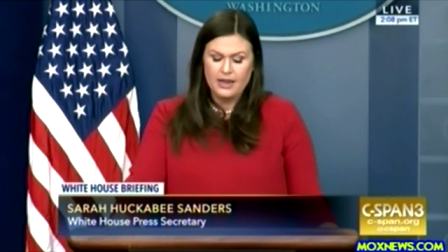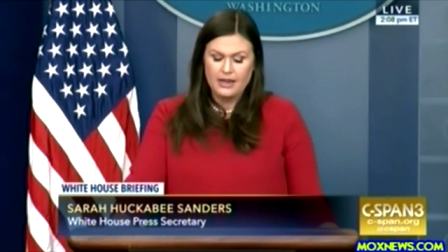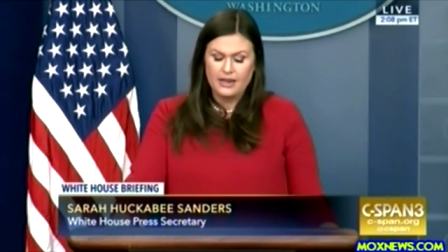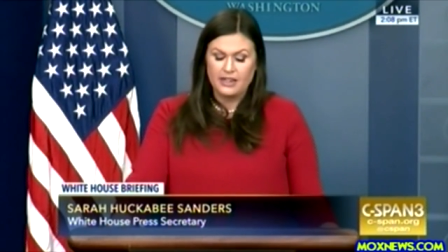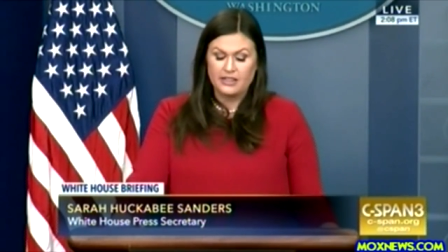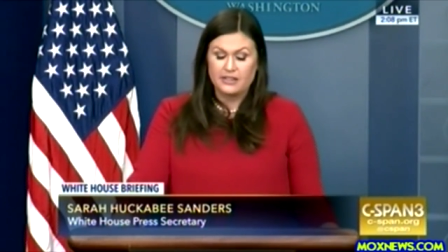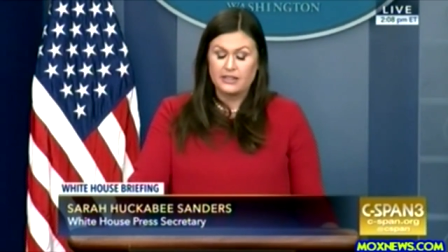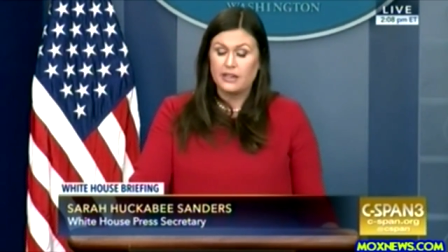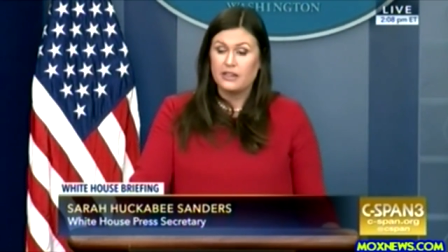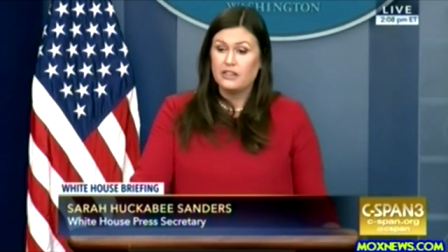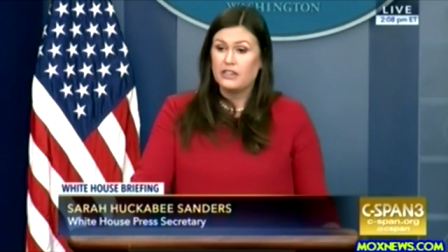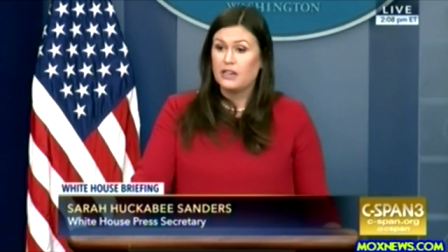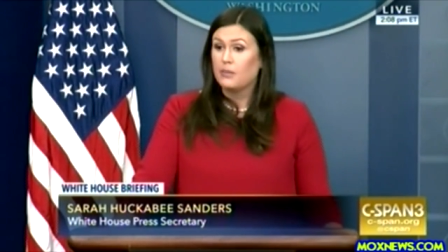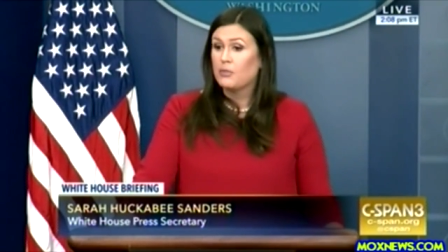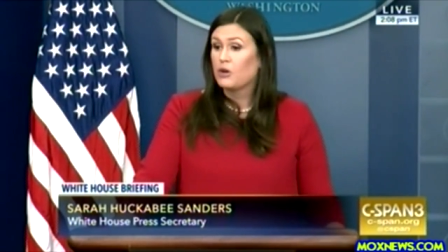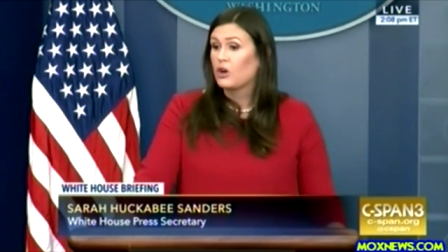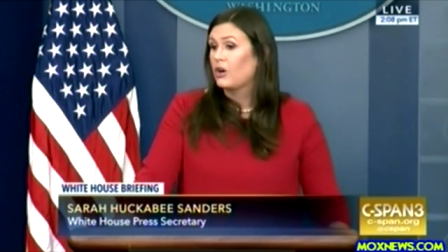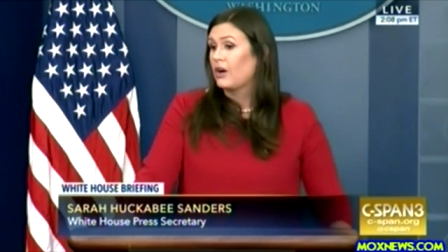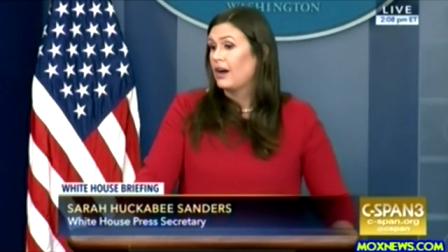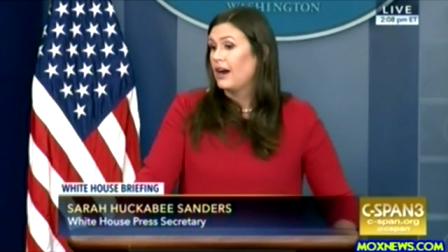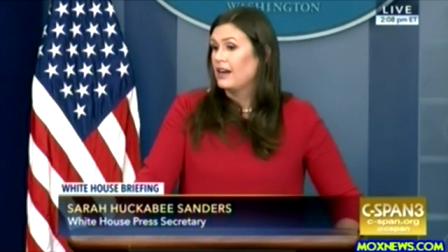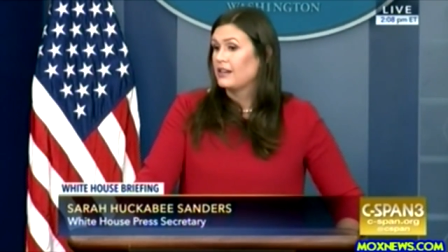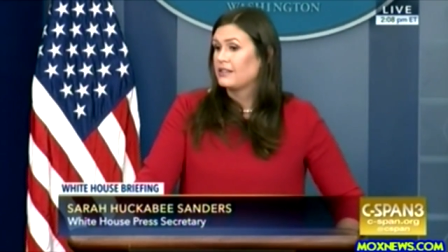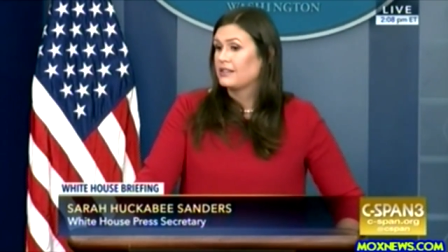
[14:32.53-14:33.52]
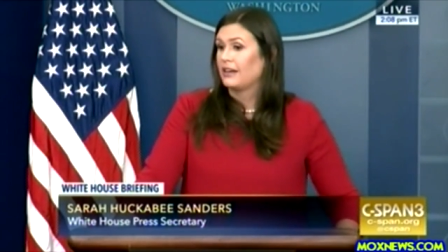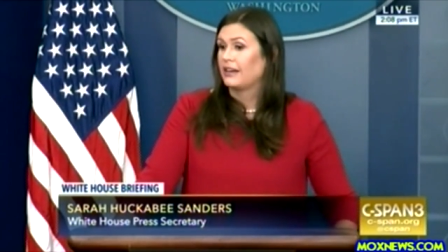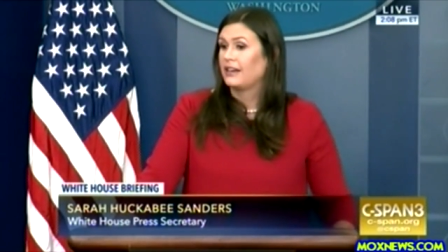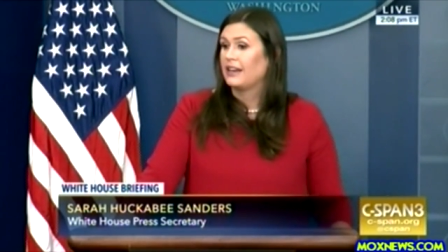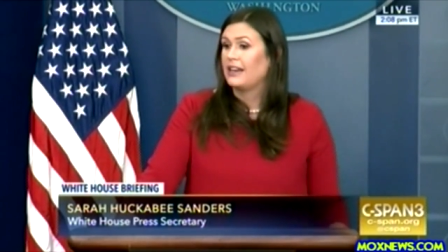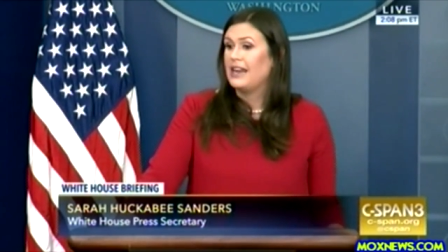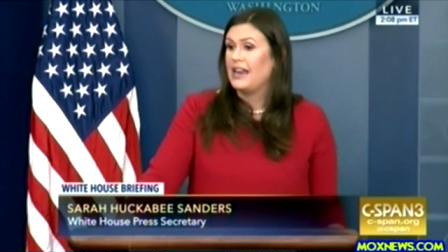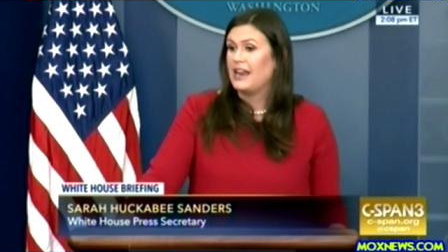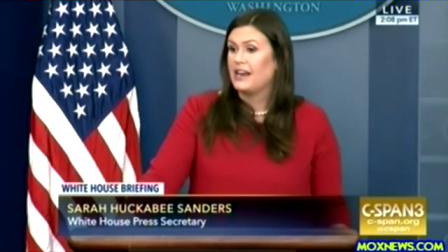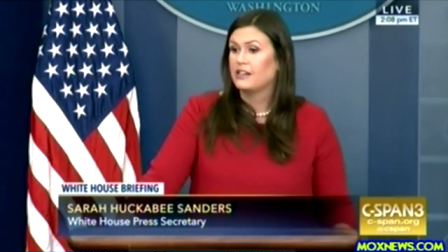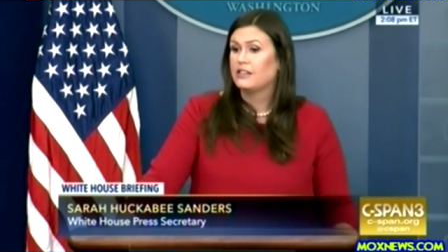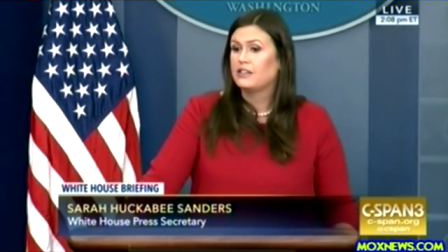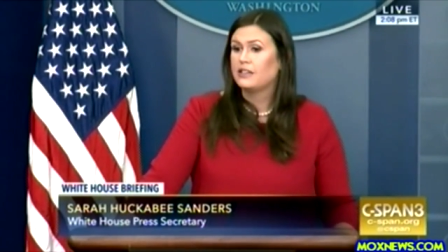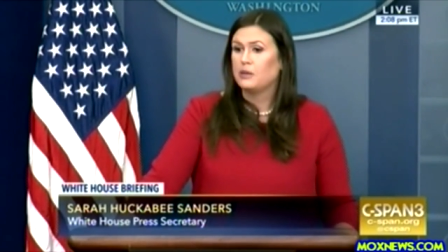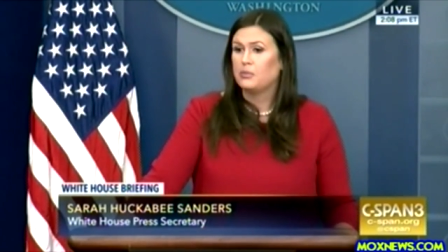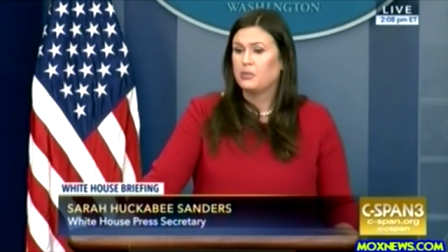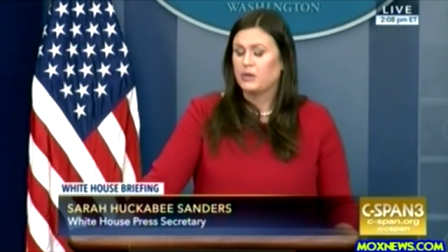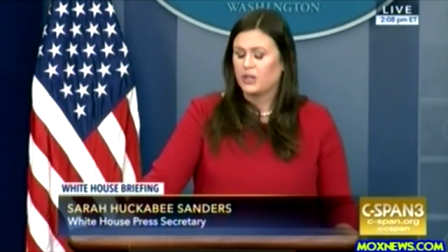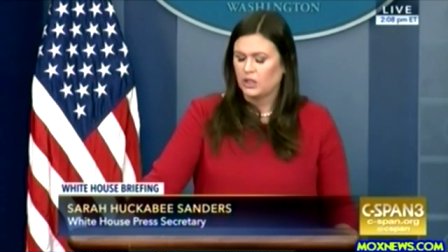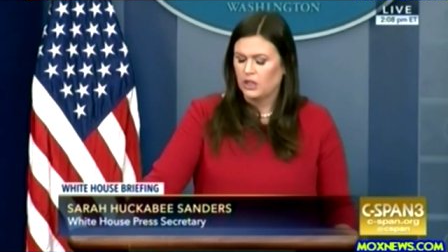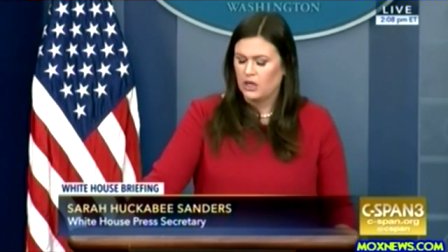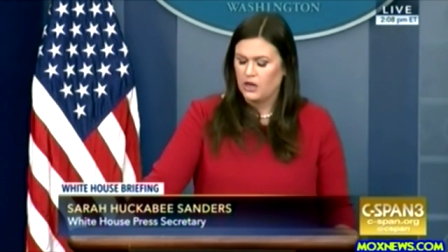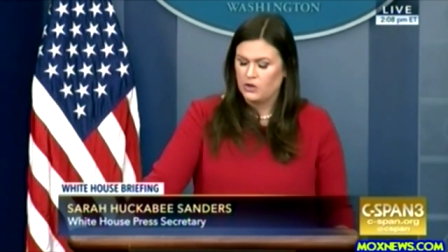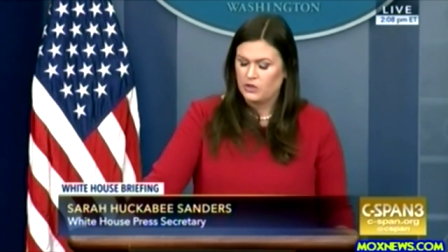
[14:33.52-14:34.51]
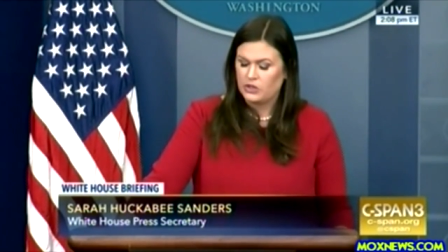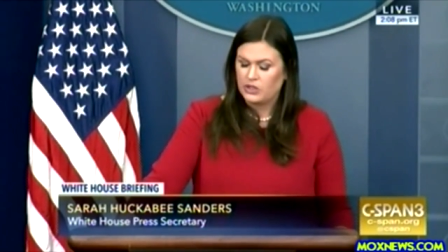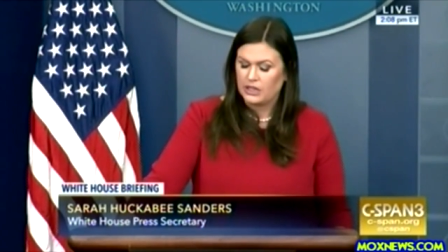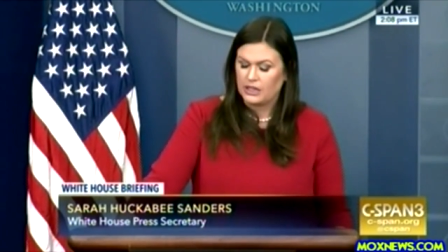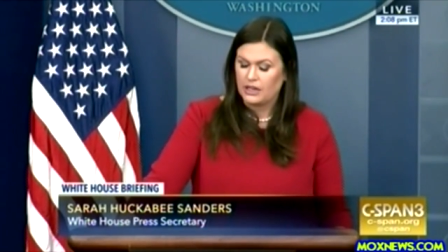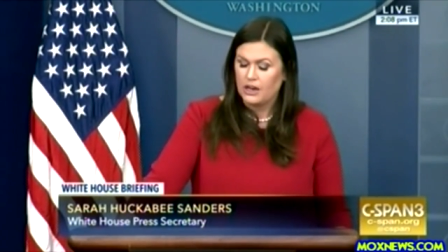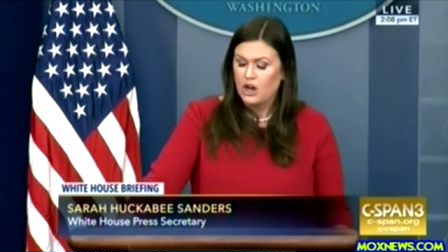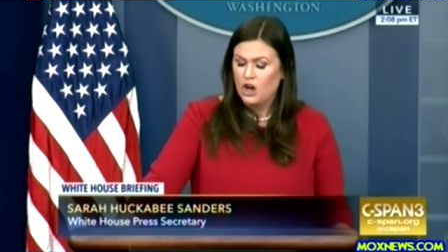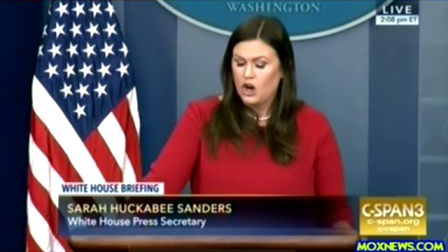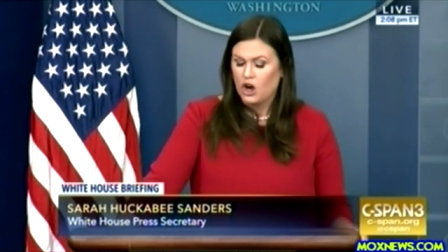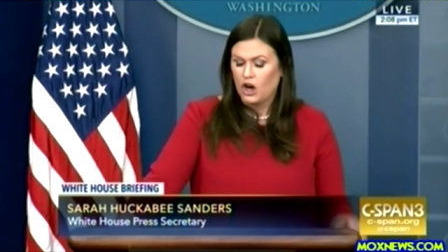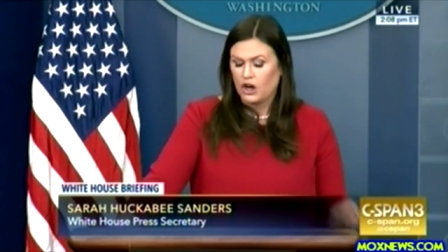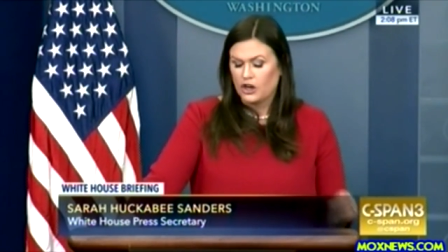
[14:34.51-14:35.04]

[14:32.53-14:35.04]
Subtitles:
is that Democrats like Nancy Pelosi